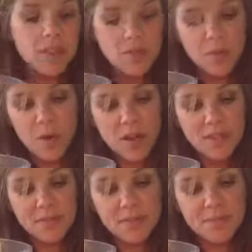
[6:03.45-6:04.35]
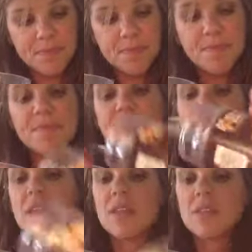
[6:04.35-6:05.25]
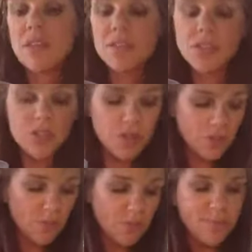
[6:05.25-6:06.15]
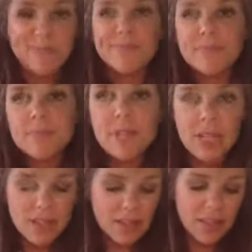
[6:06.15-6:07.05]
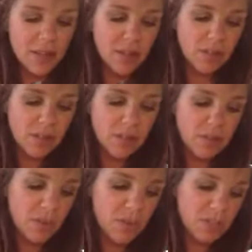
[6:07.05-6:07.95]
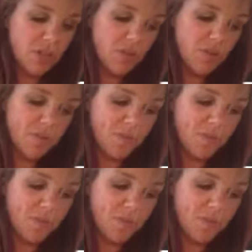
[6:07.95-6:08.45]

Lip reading: There's 1. There's 2, you know, 1, 2.